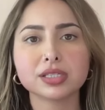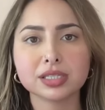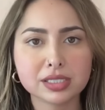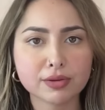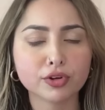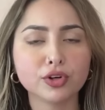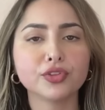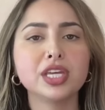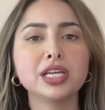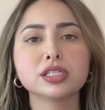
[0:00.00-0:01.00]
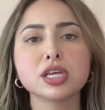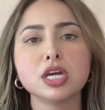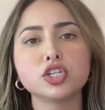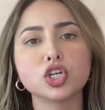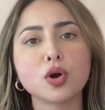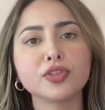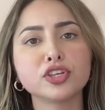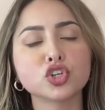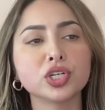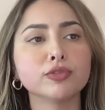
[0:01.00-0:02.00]
and the difficult things mm-hmm. to go on this
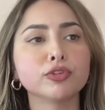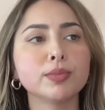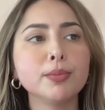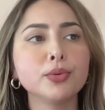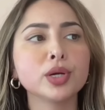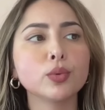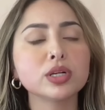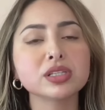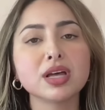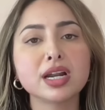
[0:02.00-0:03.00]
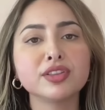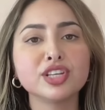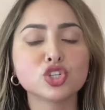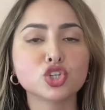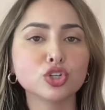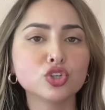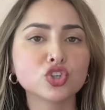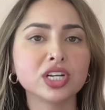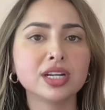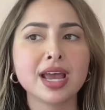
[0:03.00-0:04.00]
journey of remembering. Whereas a lot of these
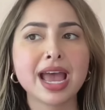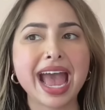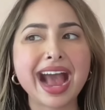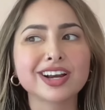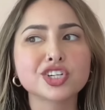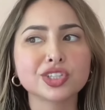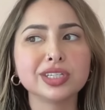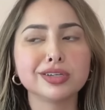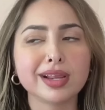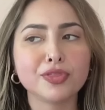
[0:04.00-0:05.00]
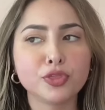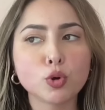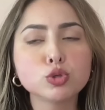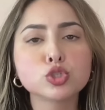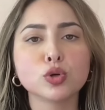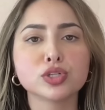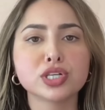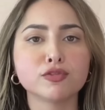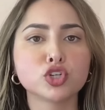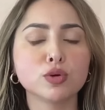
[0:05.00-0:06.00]
children actually those souls
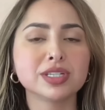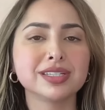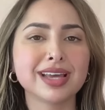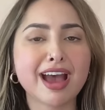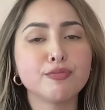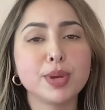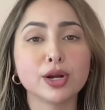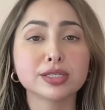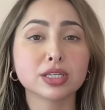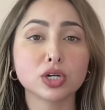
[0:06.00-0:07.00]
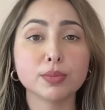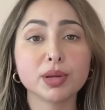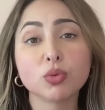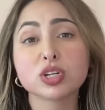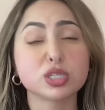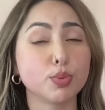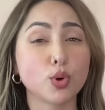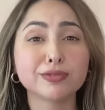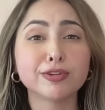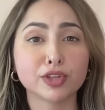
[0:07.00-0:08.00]
have chosen to have parents that are a bit more
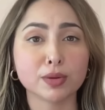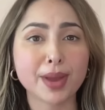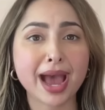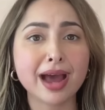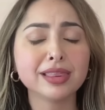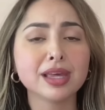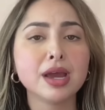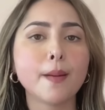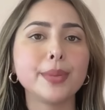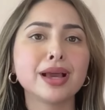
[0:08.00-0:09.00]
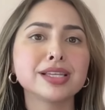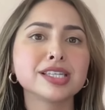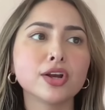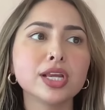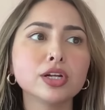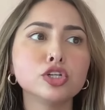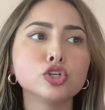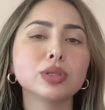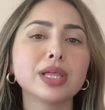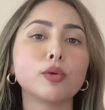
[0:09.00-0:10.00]
supportive of their path because they're here to do
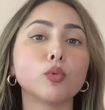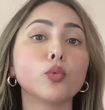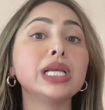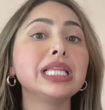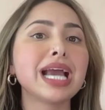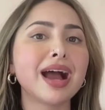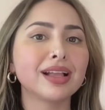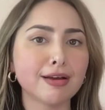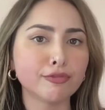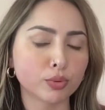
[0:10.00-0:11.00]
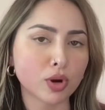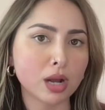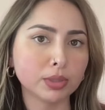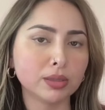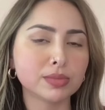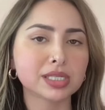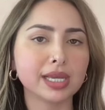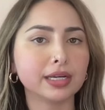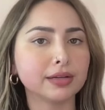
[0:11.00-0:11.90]
like really high level problems like